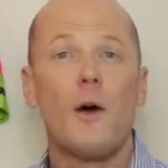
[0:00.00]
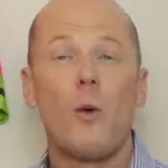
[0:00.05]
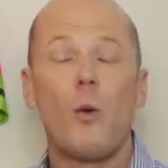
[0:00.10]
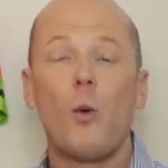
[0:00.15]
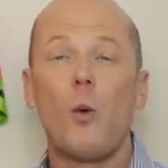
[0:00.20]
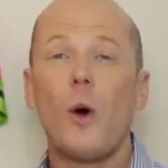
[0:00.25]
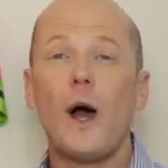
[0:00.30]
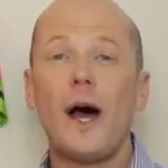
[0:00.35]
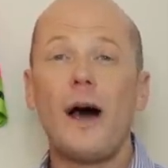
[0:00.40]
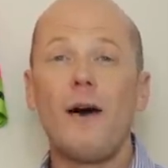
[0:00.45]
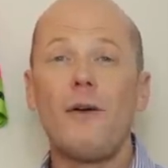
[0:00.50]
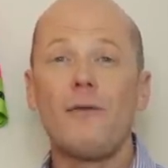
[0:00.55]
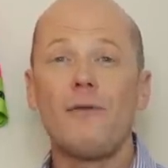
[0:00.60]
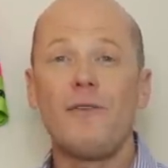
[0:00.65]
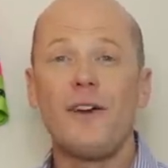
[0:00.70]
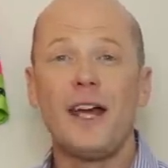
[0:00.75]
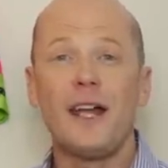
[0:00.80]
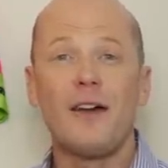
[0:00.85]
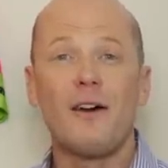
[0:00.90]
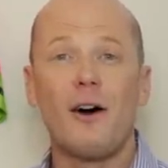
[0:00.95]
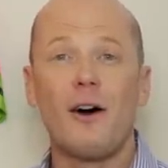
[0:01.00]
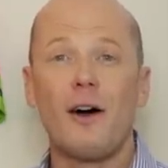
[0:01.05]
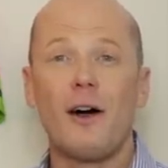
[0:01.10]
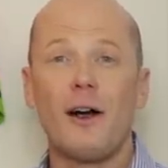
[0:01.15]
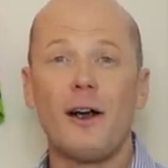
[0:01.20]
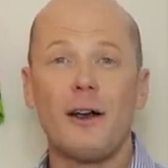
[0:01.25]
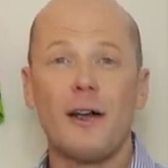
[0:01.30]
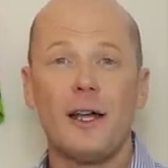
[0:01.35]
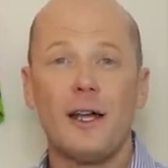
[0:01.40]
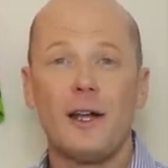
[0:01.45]
Wout Van
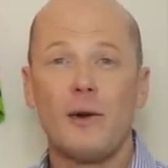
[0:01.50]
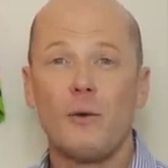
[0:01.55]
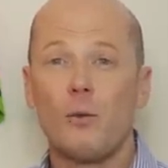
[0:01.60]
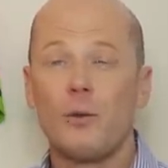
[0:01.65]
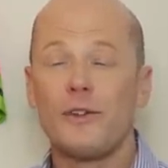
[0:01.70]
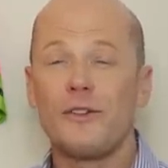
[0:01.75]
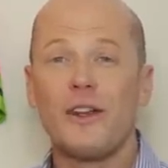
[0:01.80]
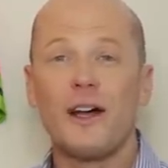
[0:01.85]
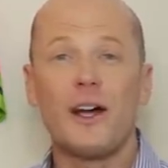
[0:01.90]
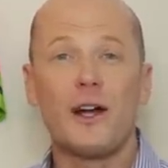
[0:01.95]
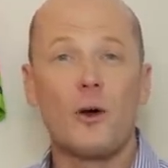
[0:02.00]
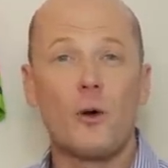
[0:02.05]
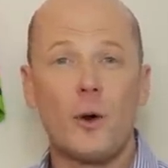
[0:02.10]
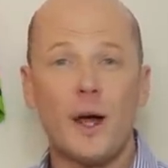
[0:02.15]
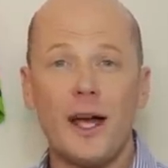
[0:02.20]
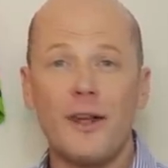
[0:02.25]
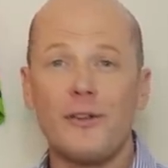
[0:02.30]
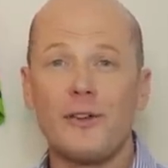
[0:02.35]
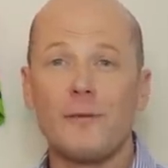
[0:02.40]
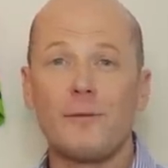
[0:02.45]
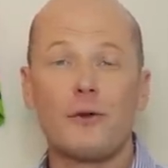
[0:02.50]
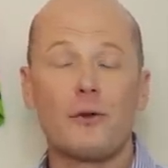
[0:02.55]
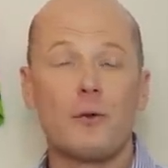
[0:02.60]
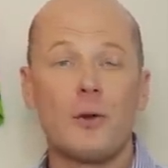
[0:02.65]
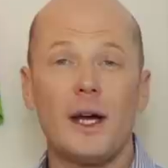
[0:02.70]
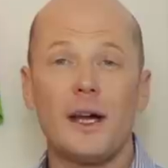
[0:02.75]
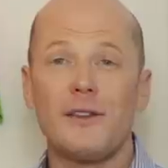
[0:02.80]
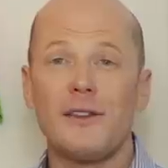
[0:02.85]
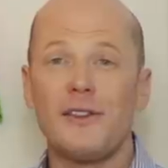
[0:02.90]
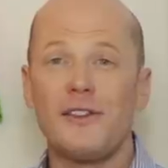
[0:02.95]
Aert was aggressive
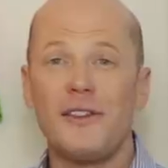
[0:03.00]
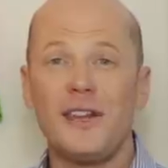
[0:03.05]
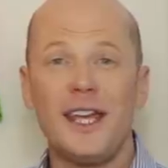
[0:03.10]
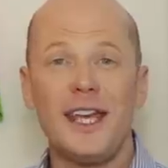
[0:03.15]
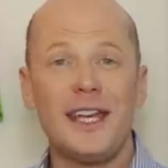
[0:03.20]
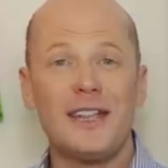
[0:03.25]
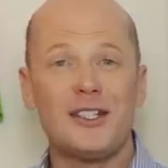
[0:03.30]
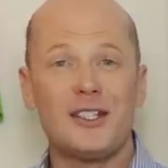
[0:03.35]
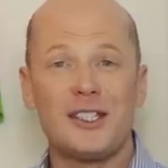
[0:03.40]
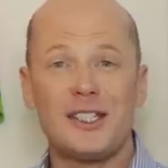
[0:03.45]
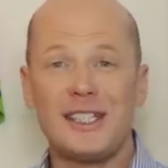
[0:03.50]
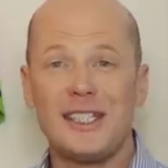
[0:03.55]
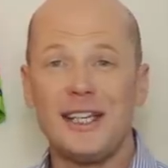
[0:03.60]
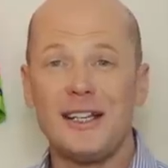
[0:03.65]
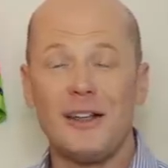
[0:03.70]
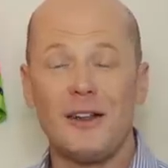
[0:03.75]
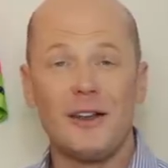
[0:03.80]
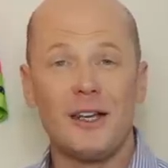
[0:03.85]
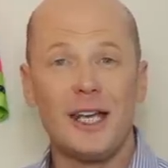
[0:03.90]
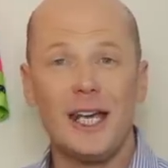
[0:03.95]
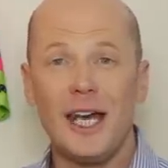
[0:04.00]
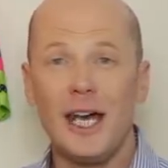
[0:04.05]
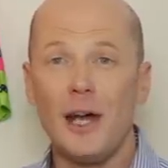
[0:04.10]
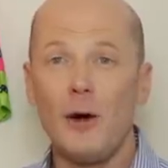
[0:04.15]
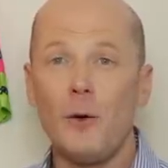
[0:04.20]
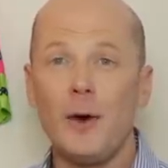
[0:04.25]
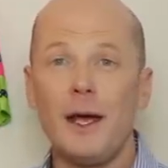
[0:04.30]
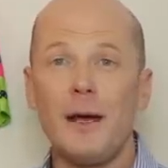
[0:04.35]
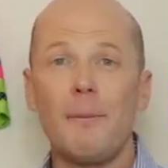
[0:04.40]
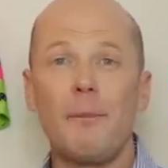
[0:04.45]
throughout the stage, stealing
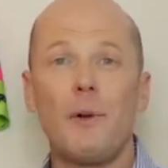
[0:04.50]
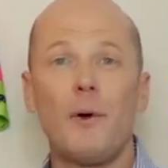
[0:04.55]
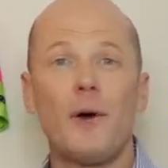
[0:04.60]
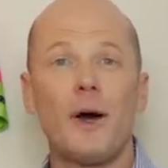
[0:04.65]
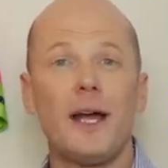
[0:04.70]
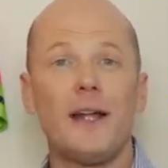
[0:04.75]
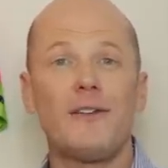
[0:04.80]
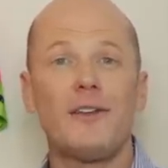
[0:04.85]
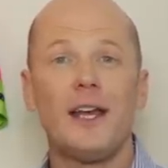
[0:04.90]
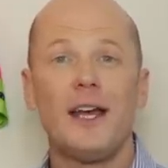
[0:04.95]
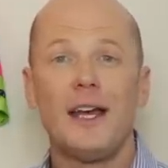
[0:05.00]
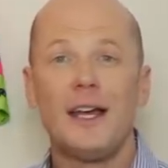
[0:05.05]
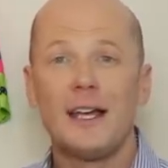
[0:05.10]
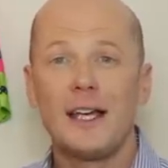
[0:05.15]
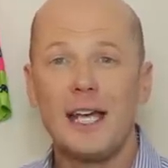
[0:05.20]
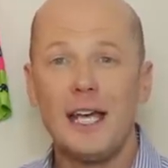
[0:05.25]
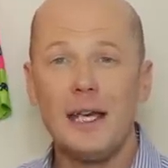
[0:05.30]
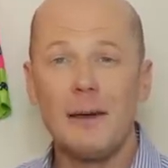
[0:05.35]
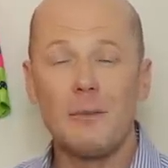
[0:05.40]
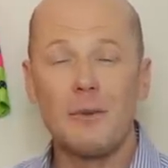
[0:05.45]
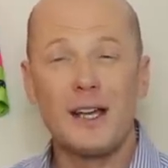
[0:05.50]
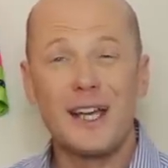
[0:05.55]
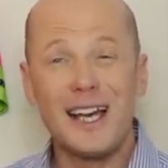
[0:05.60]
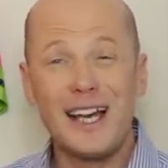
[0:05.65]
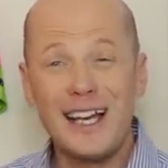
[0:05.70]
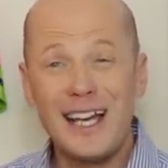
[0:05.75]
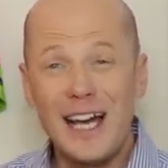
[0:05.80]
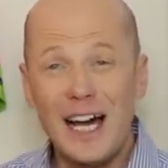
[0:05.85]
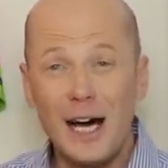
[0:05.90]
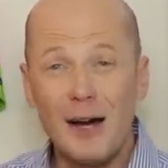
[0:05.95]
KOM points, keep
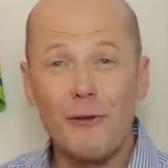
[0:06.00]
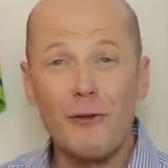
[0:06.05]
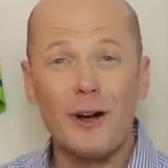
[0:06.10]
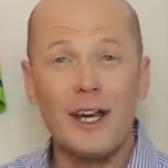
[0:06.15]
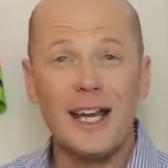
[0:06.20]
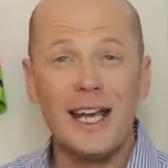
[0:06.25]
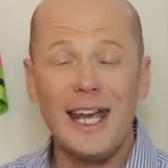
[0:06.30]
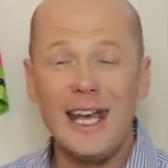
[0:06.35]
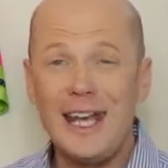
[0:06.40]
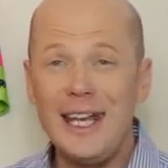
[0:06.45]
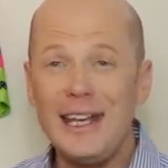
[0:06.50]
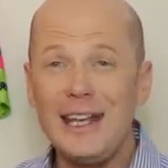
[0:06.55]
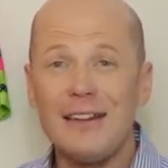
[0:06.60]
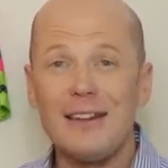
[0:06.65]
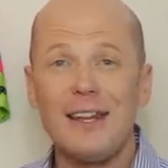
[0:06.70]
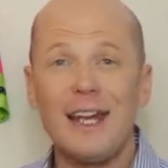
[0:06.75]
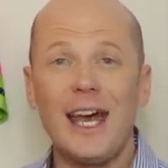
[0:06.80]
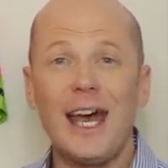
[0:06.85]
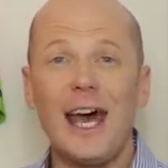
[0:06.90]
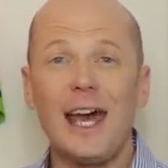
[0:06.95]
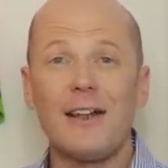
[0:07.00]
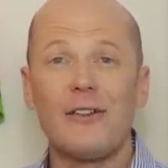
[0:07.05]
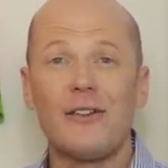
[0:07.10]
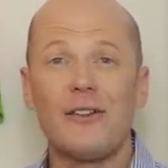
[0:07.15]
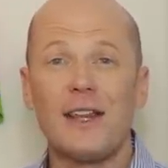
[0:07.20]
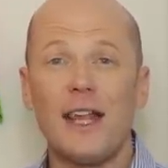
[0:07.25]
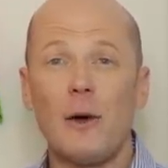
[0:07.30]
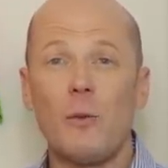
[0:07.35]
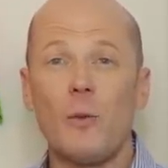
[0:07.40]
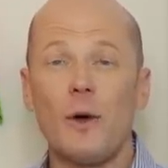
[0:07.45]
covering any attacks
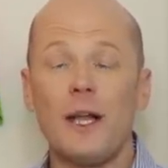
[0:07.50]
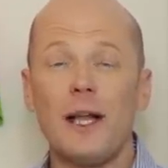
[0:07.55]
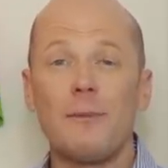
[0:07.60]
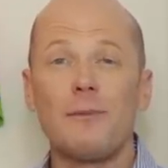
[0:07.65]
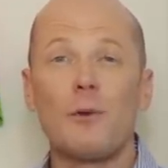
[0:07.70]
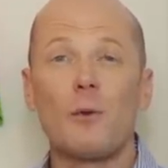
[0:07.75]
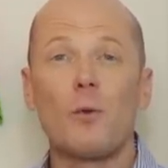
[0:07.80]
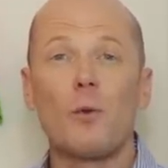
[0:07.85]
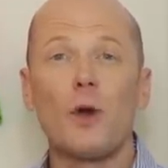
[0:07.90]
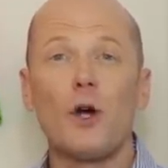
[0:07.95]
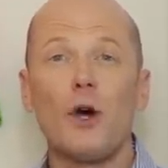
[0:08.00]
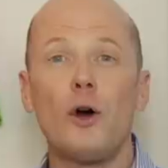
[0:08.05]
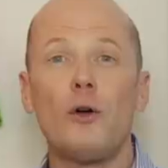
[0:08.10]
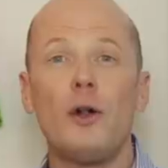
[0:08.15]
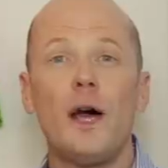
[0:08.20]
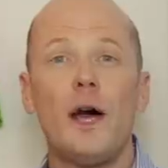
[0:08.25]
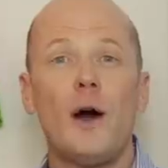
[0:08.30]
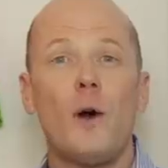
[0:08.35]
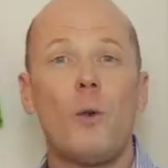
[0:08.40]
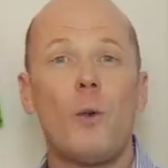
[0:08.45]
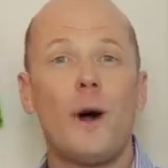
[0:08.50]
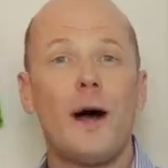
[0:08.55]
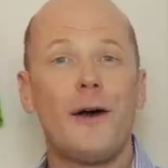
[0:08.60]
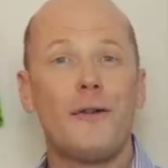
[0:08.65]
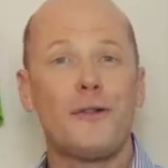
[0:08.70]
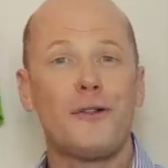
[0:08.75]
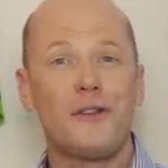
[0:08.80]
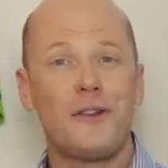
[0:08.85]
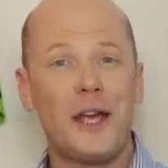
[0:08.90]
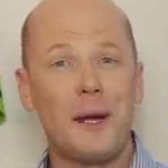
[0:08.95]
that went up the road, while
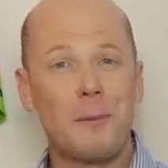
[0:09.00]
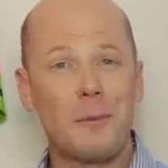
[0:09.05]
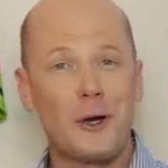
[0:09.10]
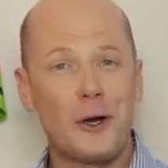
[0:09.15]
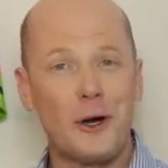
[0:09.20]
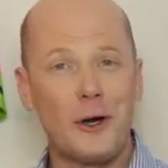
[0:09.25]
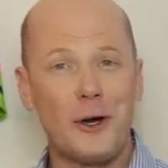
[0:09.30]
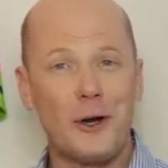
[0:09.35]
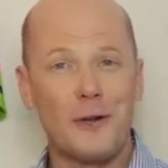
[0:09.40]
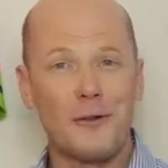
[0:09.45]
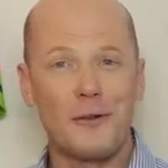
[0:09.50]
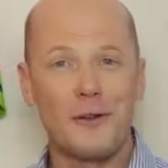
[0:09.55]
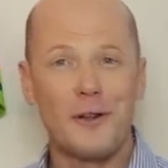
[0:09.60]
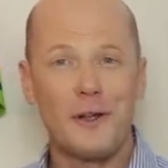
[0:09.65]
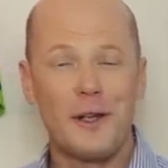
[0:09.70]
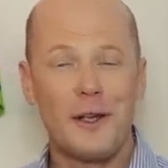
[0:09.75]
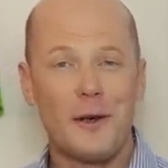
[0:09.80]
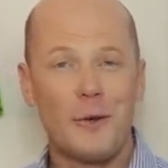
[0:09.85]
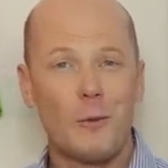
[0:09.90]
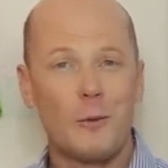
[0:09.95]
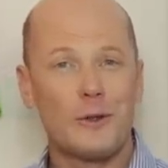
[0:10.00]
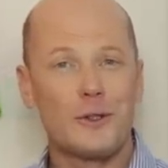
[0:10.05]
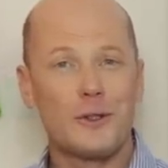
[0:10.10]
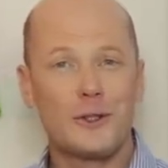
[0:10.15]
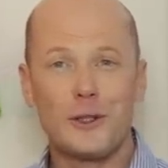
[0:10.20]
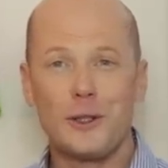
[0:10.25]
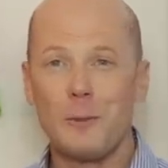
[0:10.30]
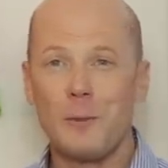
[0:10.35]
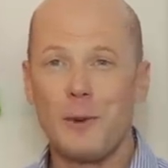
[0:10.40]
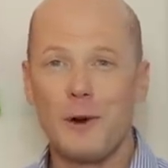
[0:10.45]
Sepp Kuss was
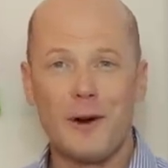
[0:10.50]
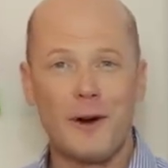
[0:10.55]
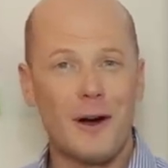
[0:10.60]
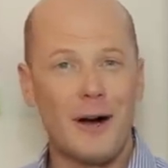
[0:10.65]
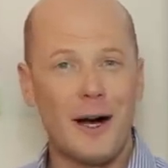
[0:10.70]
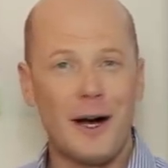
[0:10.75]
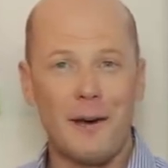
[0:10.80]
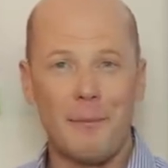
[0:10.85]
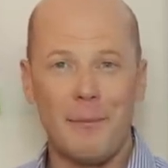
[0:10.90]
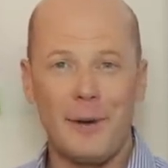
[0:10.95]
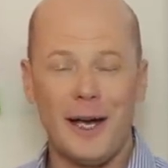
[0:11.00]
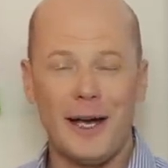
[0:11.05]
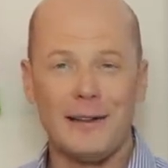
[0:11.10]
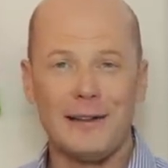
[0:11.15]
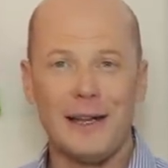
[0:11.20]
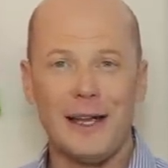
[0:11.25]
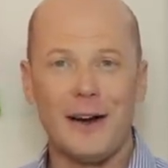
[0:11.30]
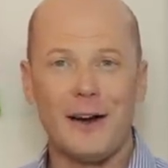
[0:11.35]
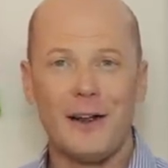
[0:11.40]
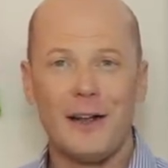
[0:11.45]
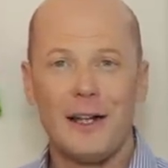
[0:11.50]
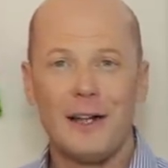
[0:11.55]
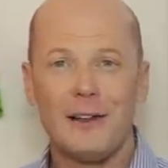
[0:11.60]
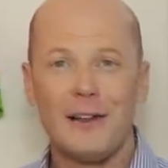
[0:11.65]
super calm back there.